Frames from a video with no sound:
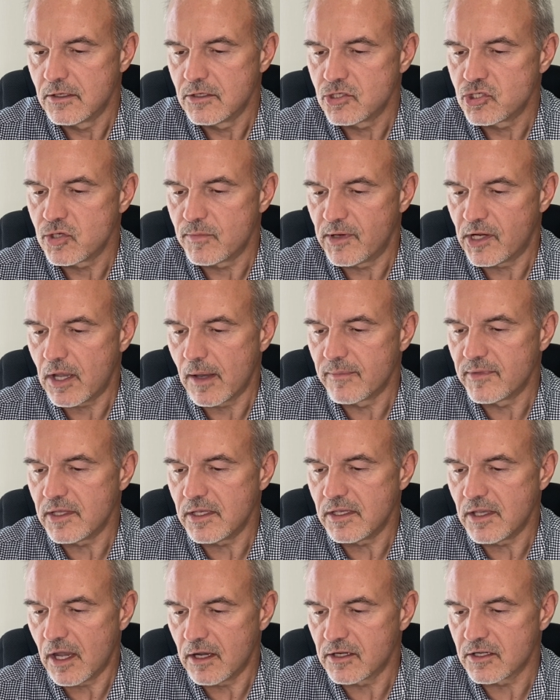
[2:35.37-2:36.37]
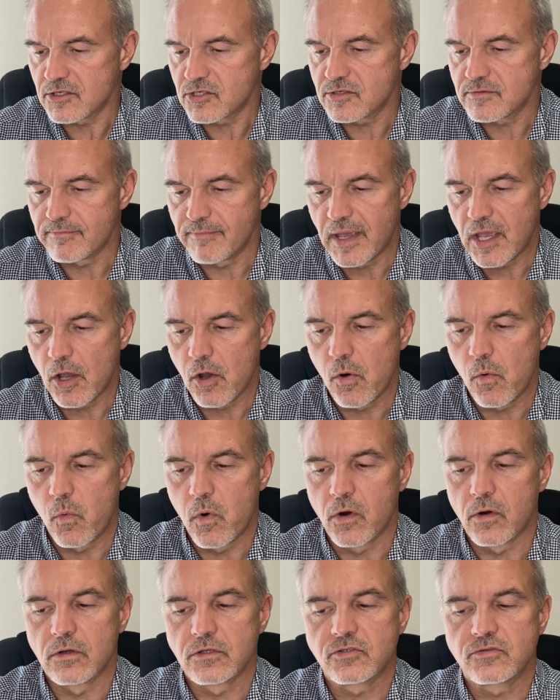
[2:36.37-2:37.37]
to become the youngest male
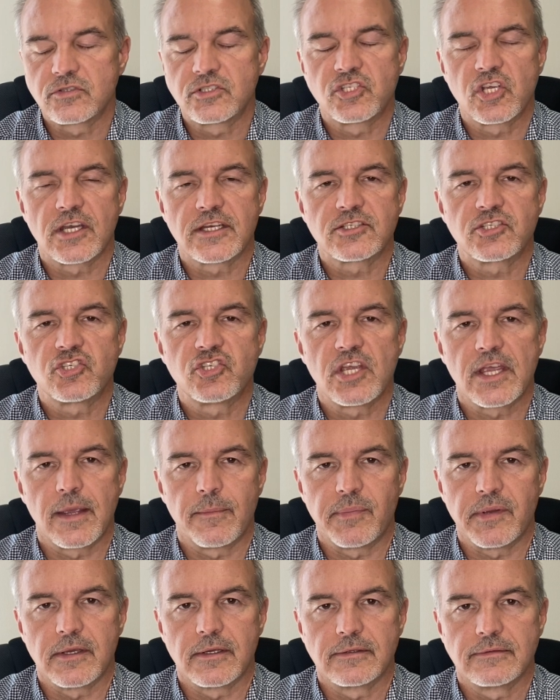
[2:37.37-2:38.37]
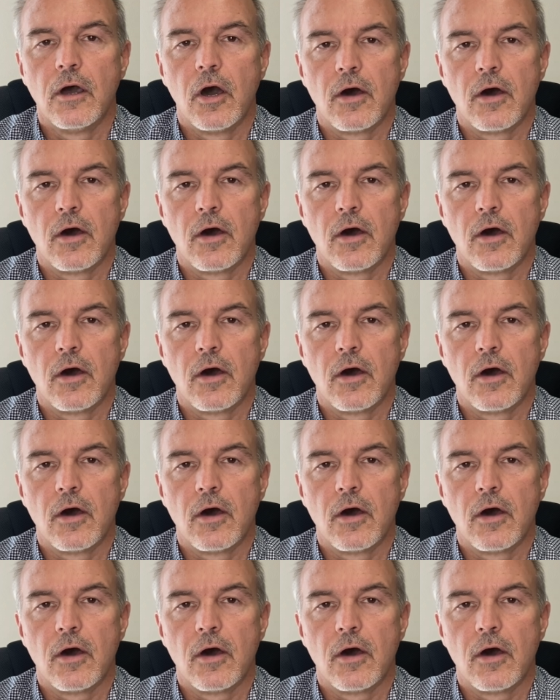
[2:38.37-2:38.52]
world chess champion.